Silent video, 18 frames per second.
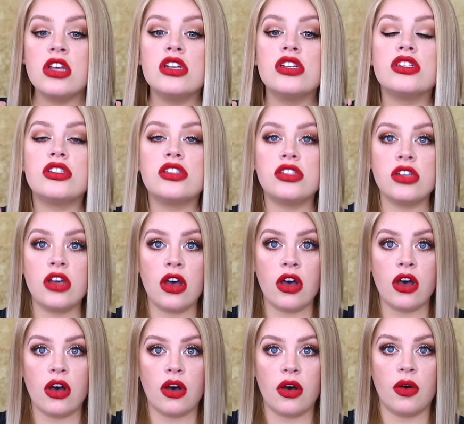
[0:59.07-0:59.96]

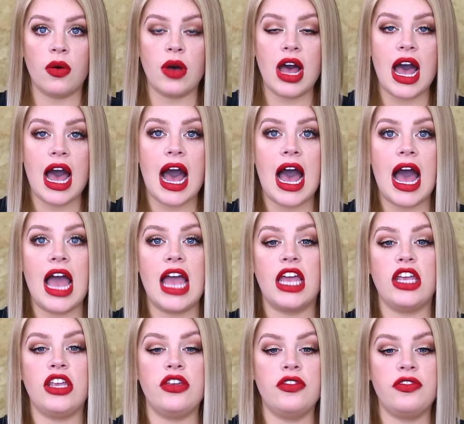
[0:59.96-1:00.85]
So
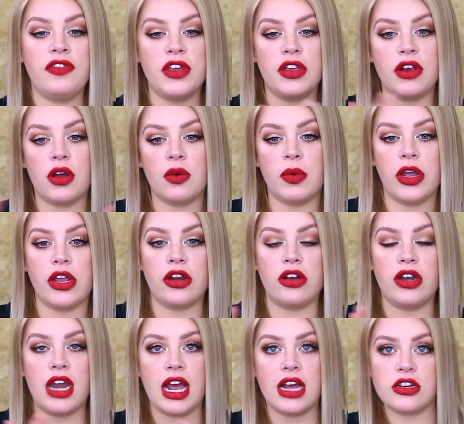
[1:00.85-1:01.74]
you figure out where your
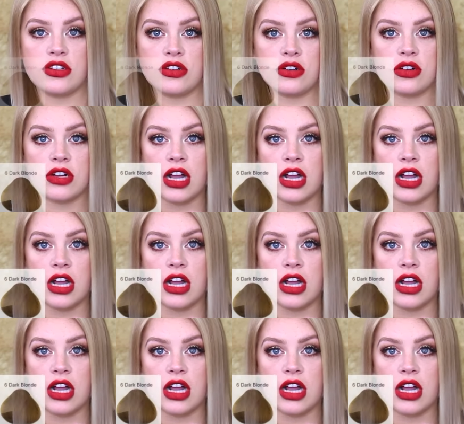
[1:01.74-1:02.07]
natural